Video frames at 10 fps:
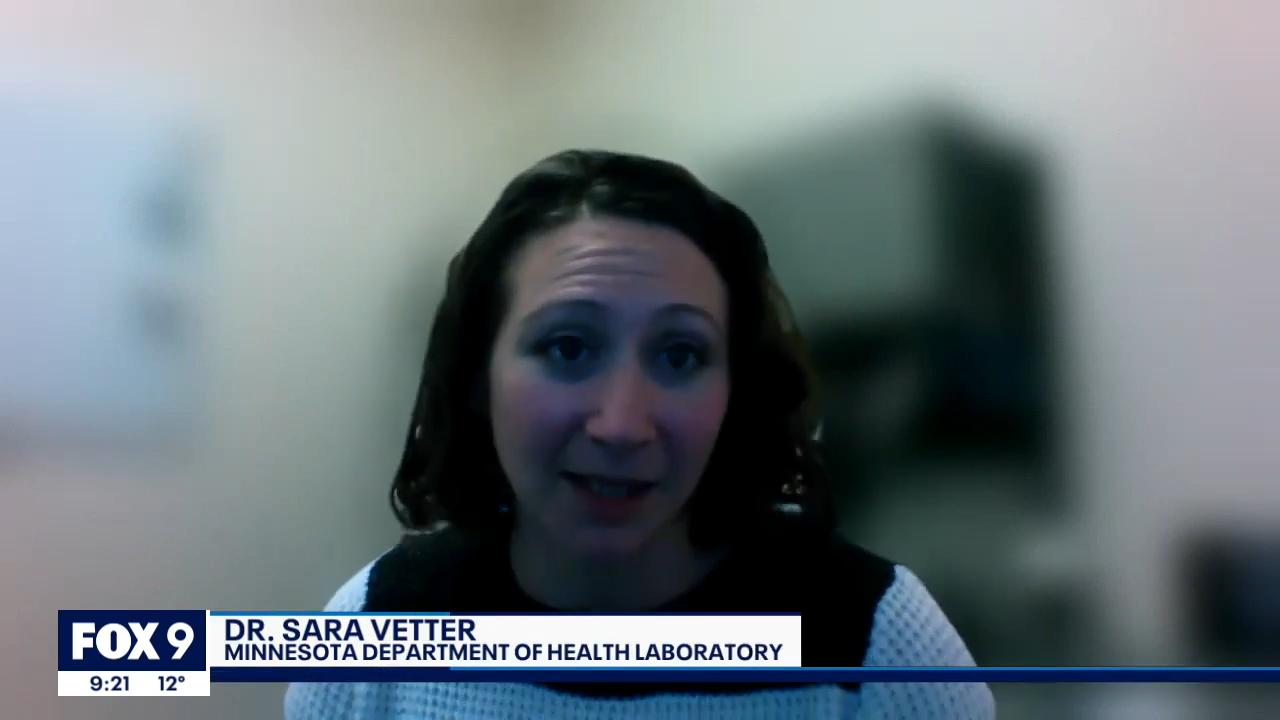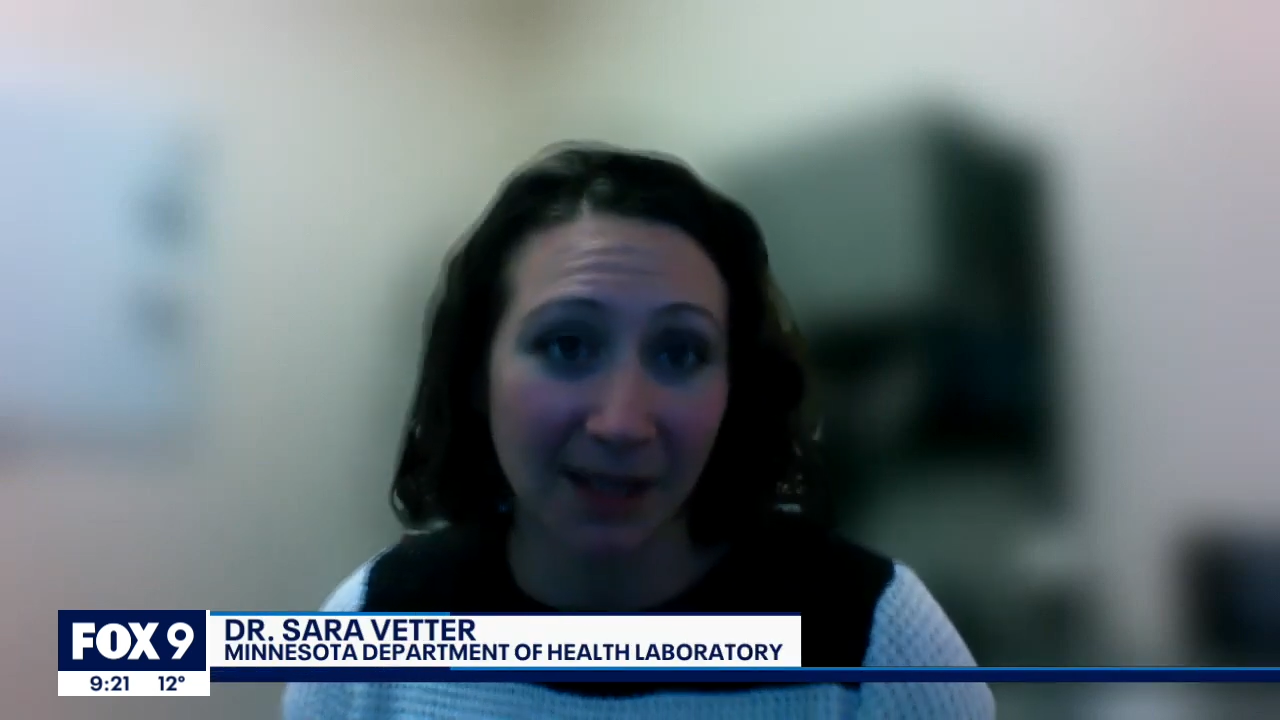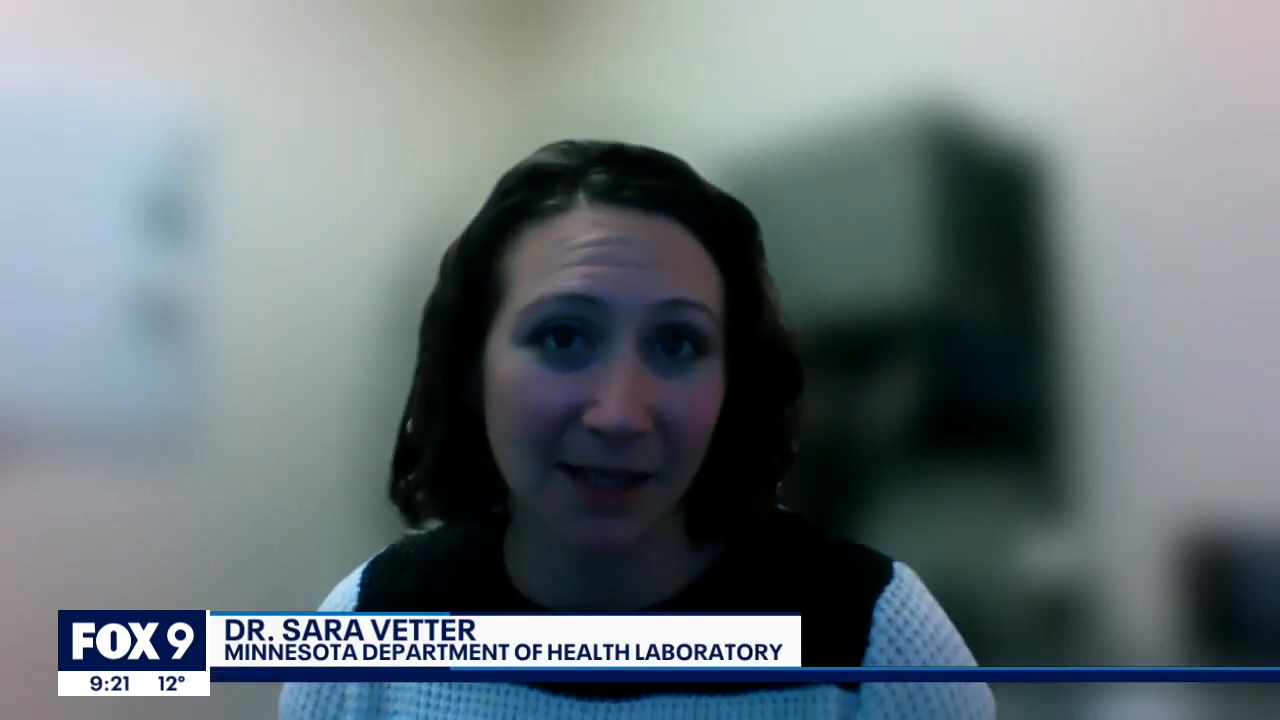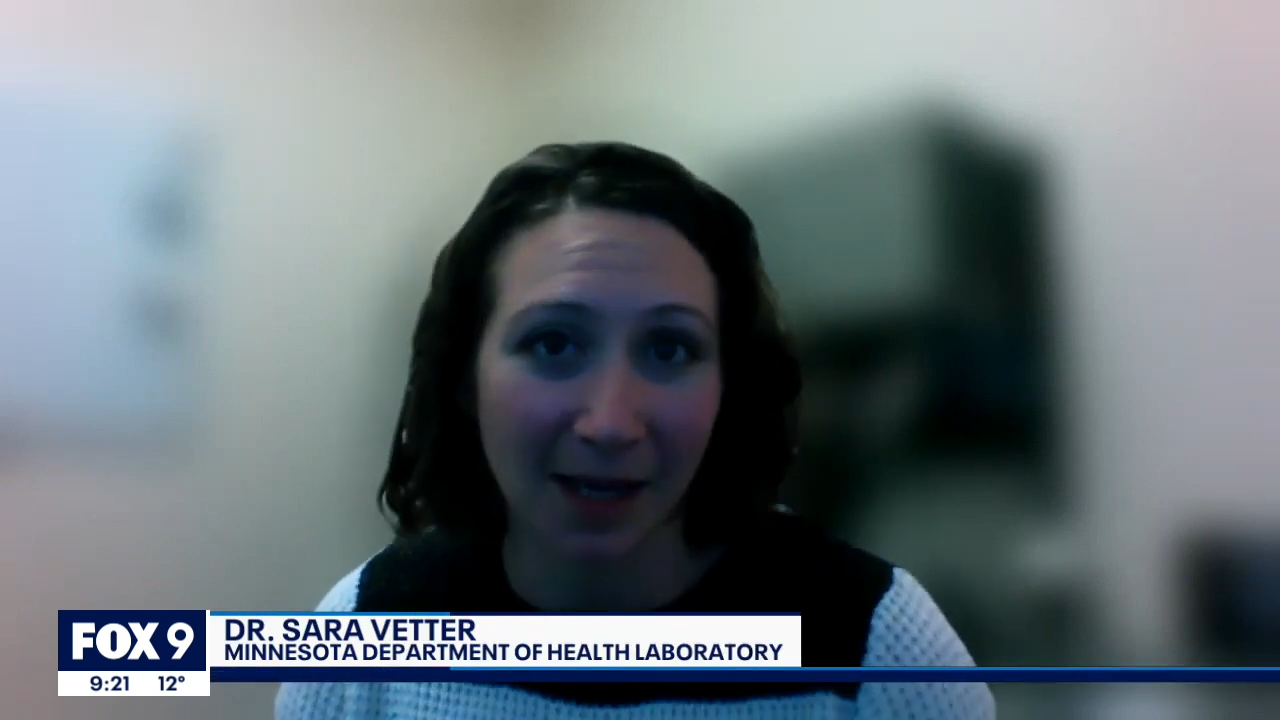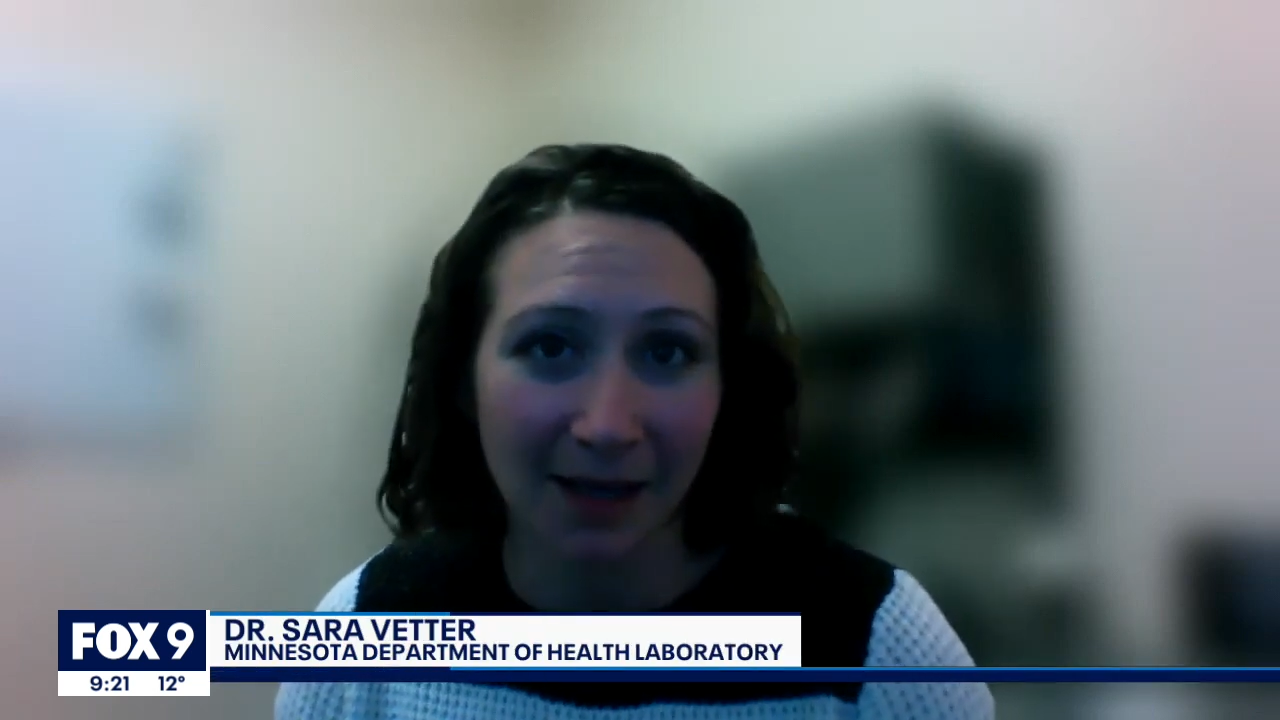
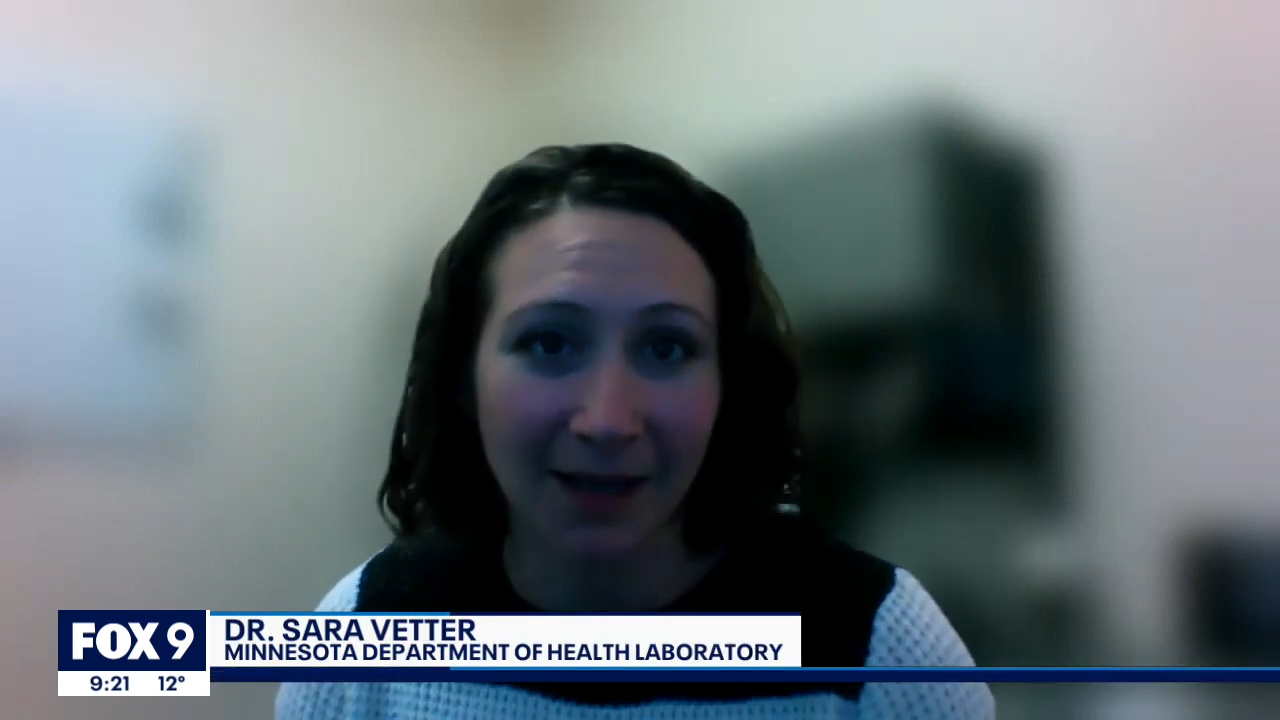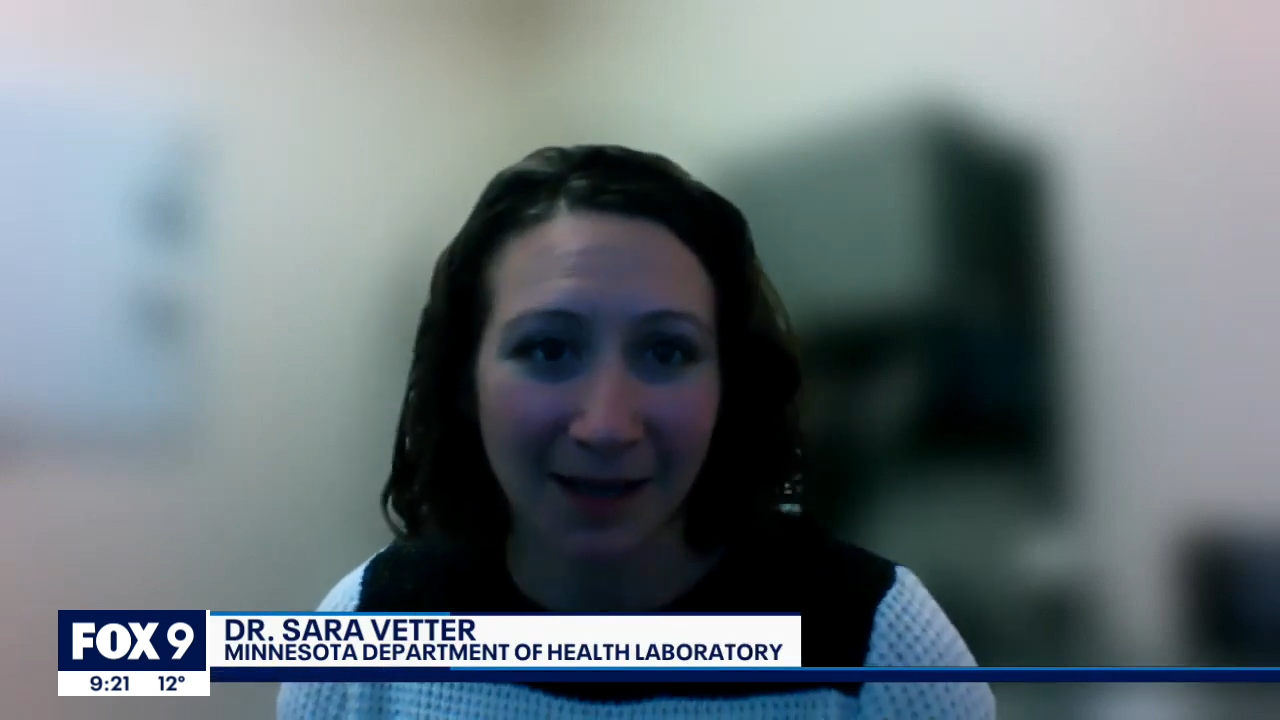since then.